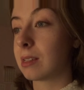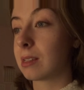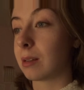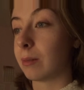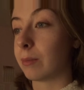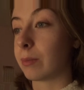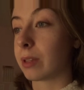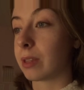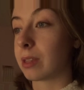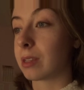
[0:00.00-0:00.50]

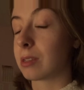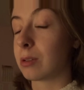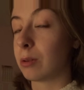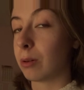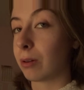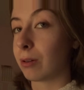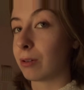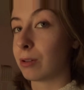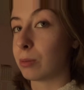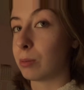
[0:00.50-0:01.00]
something that's
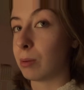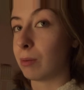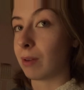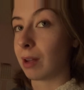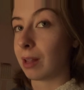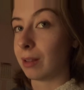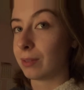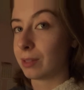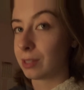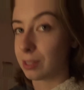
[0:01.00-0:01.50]
not going to be
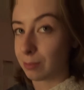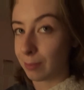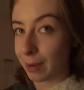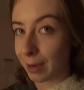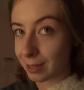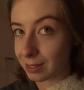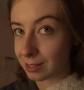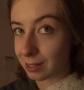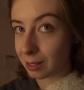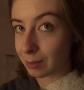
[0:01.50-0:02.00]
relevant to
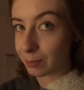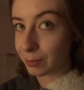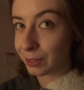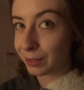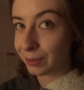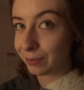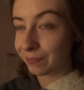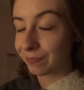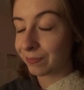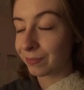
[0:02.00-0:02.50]
my
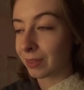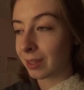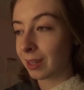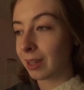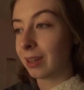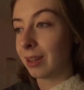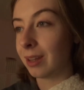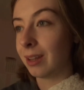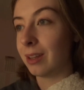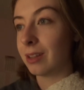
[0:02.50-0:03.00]
assignment.
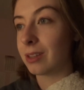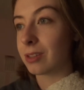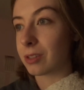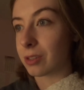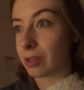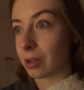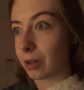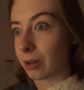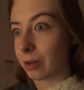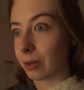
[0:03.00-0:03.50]

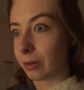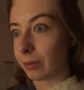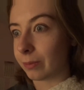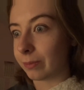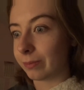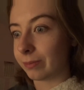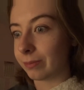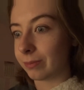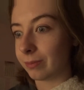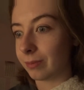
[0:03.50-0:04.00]
So
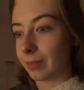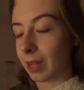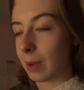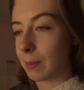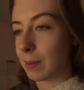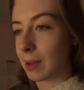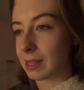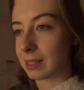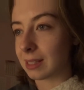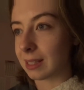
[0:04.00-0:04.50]
I
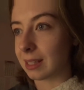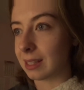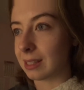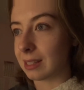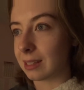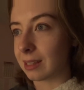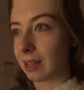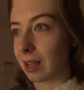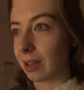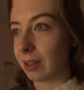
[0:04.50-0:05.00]
basically
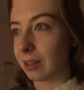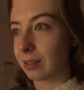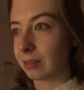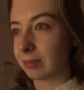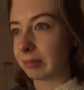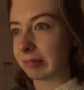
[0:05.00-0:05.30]
did like